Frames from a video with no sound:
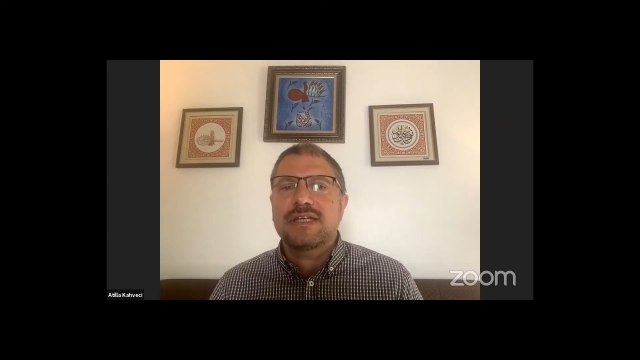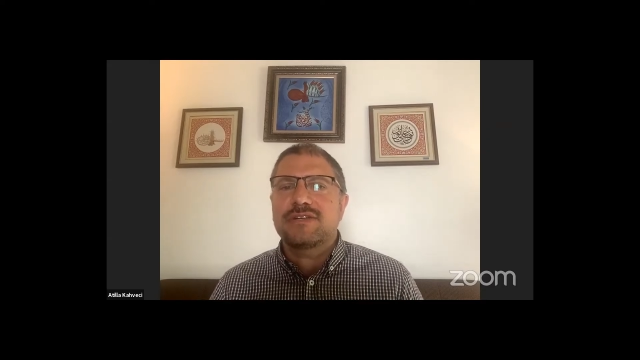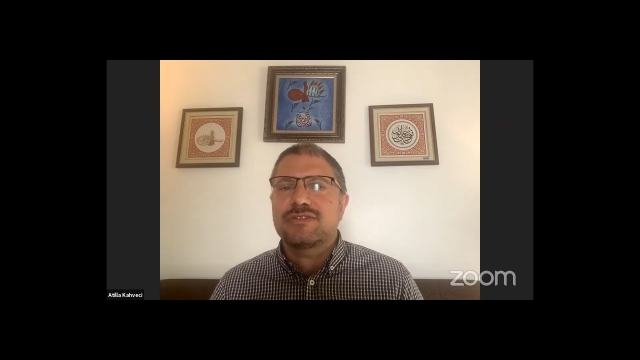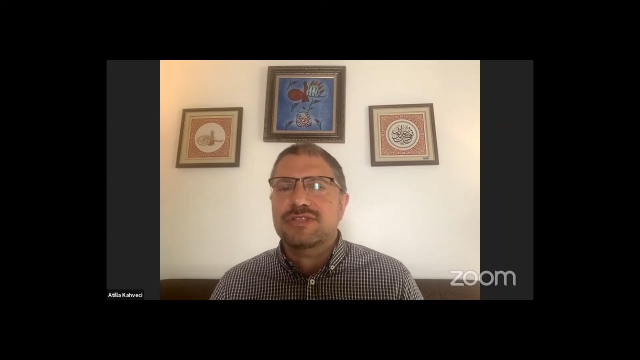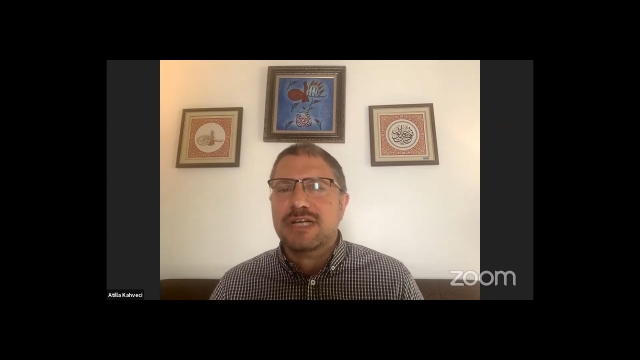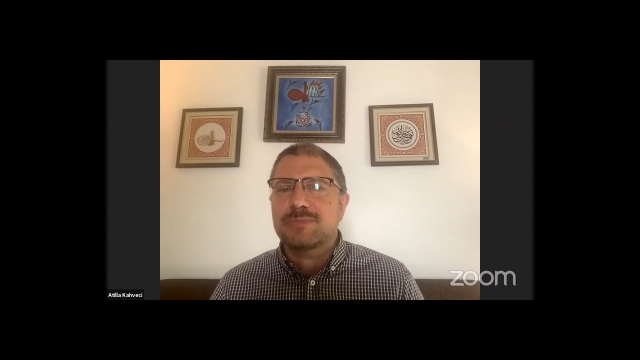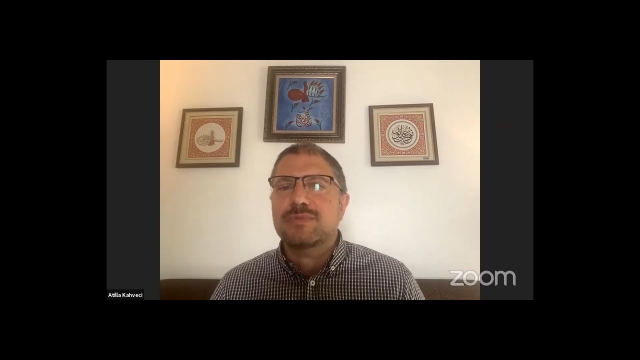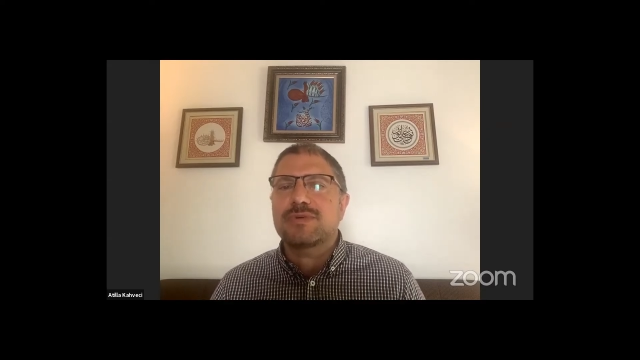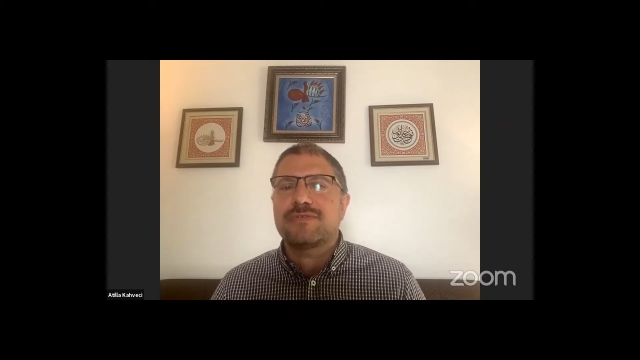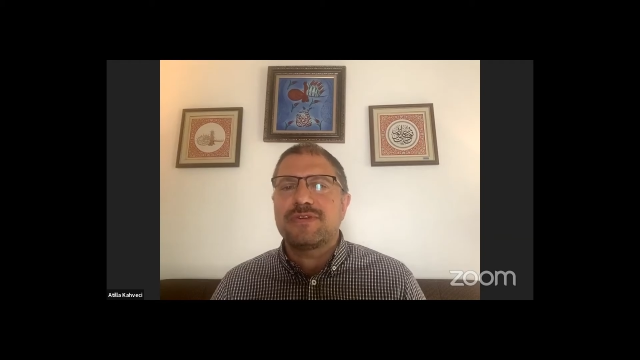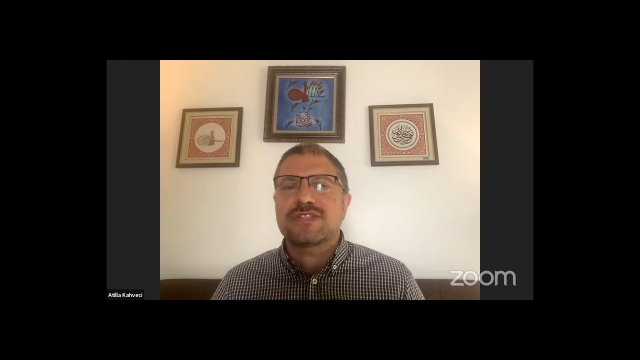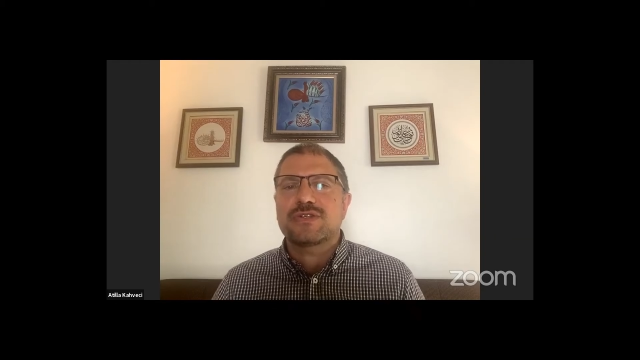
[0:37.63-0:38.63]
a retired
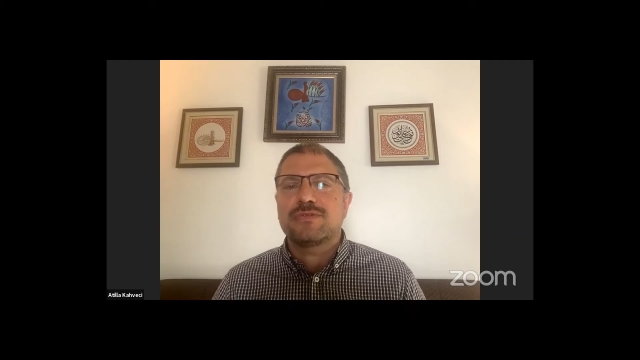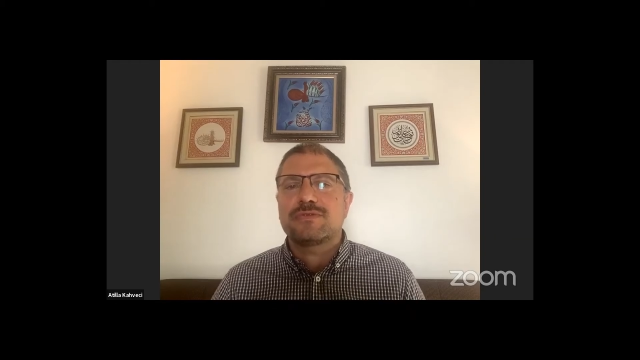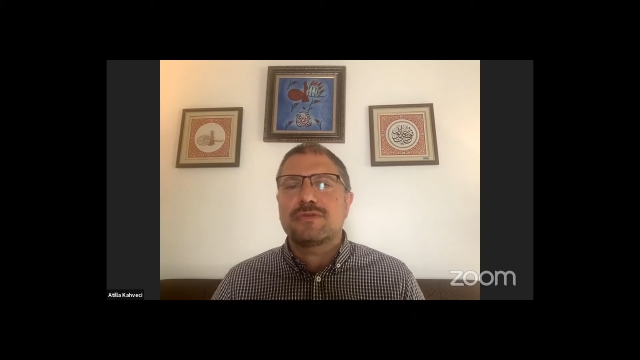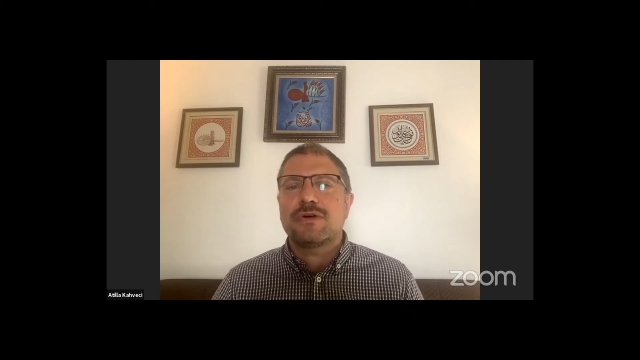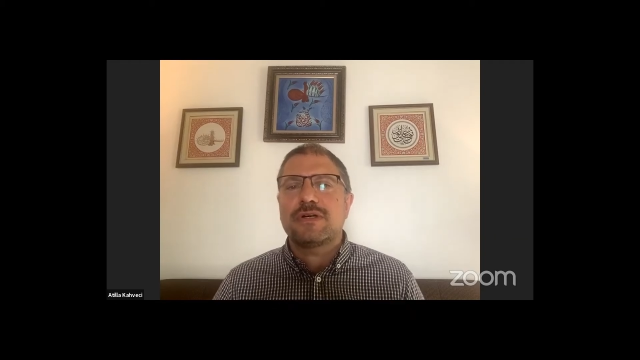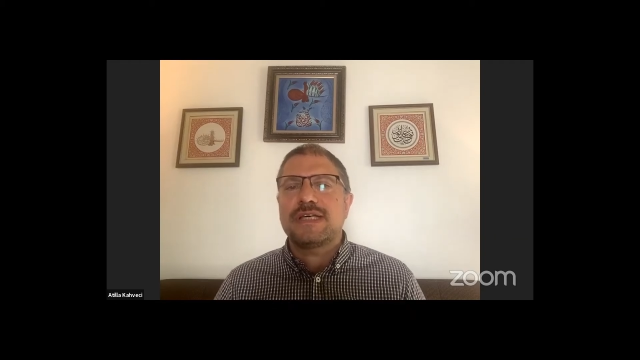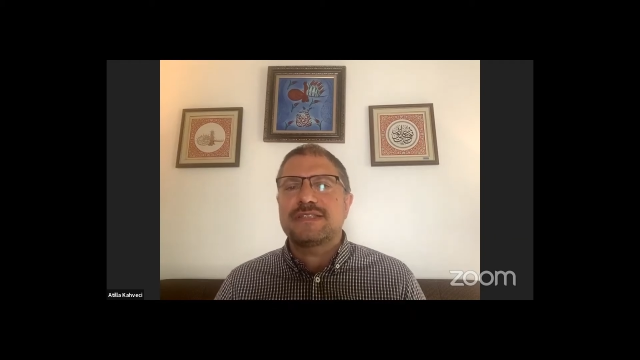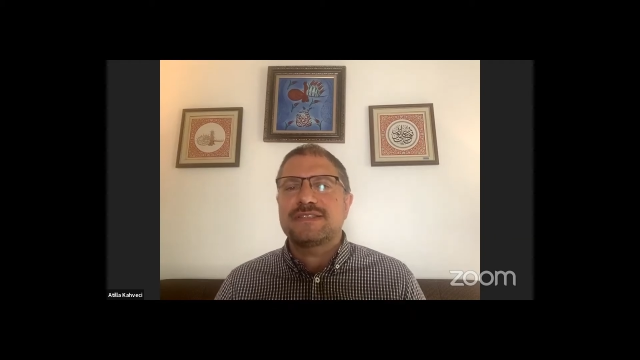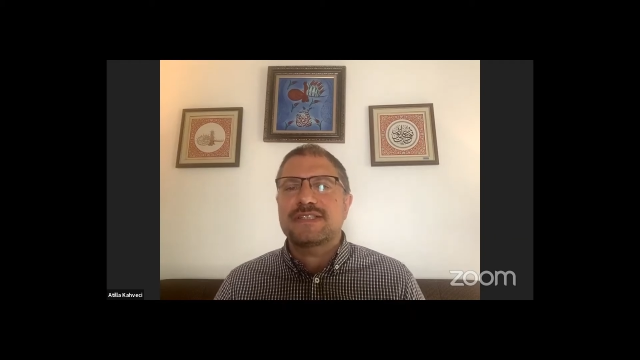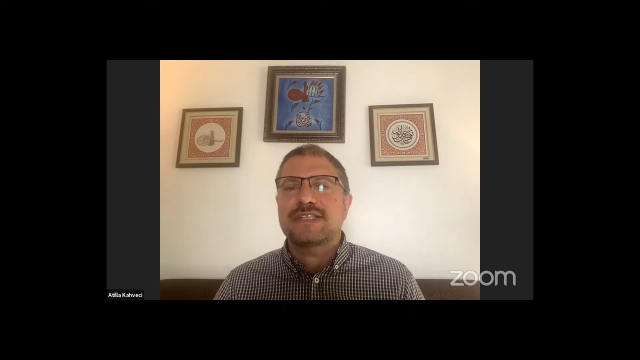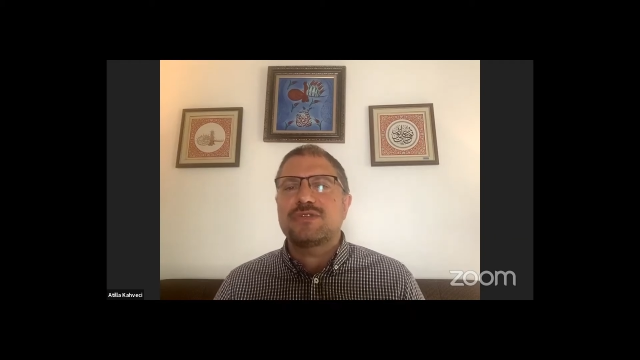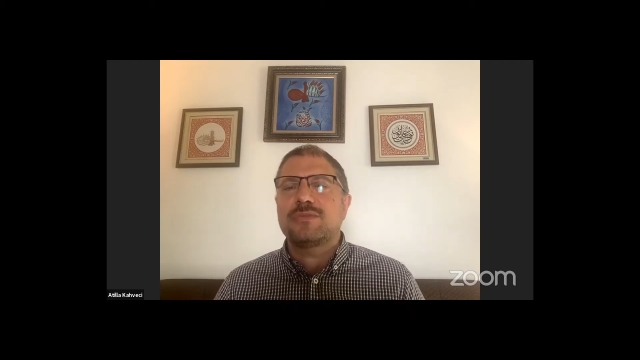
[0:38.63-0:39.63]
professor of law,
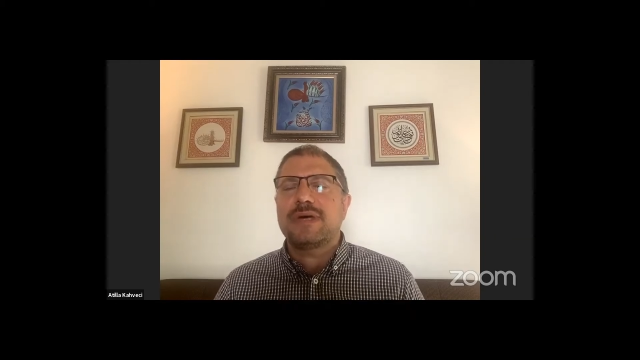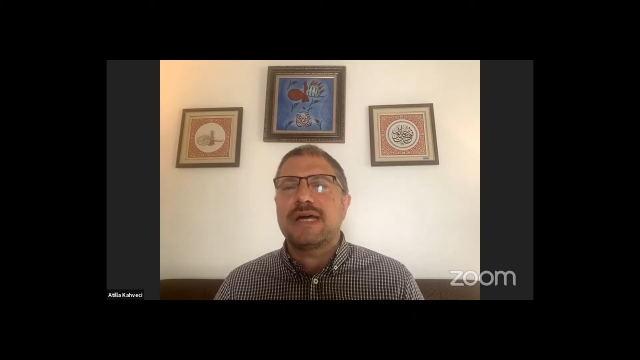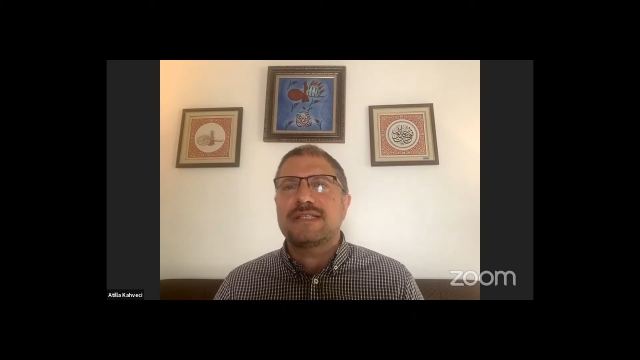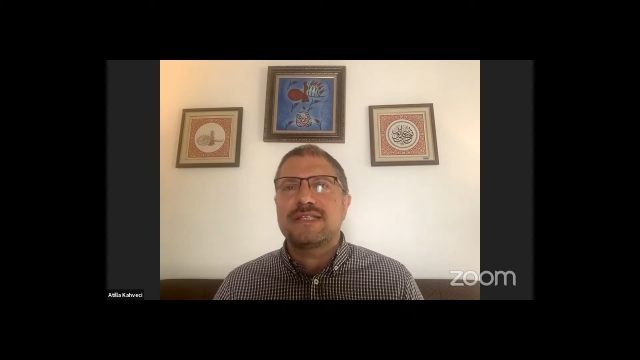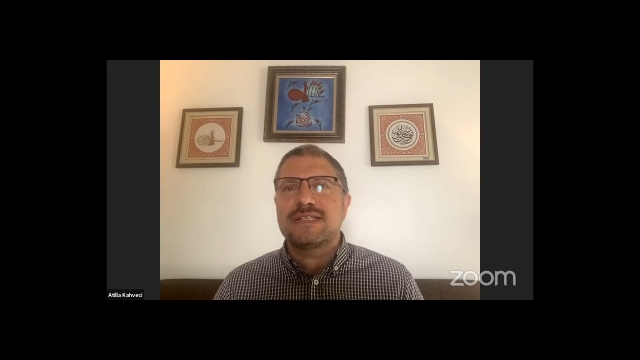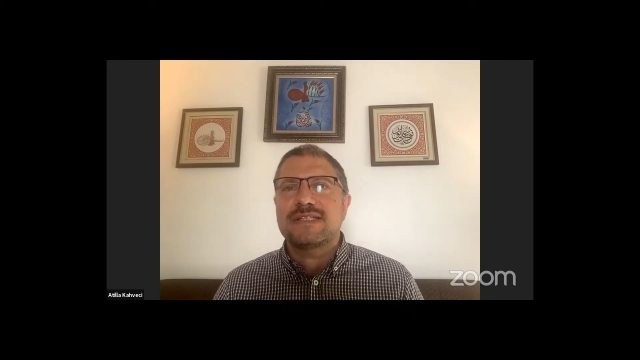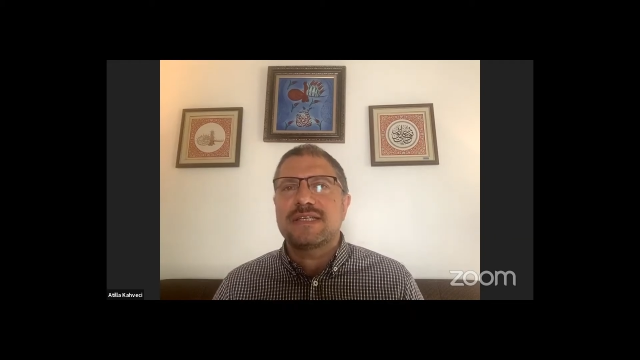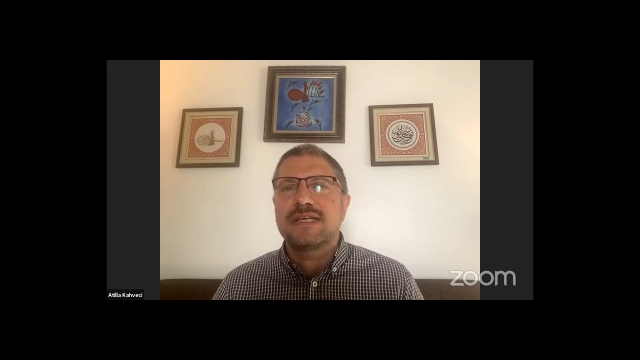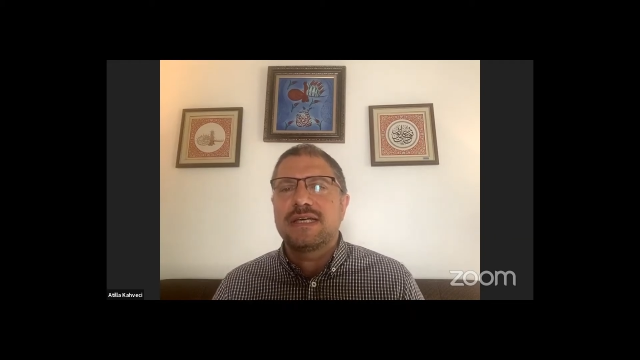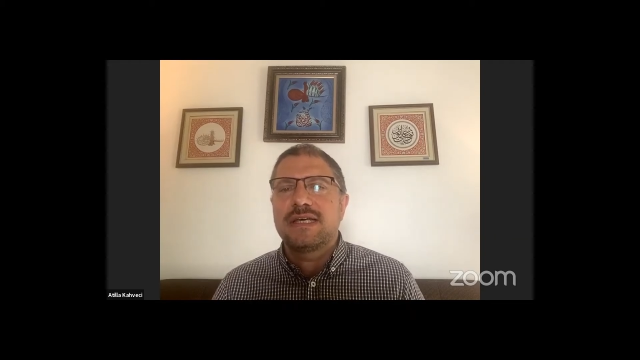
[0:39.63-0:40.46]
ethics, and humanities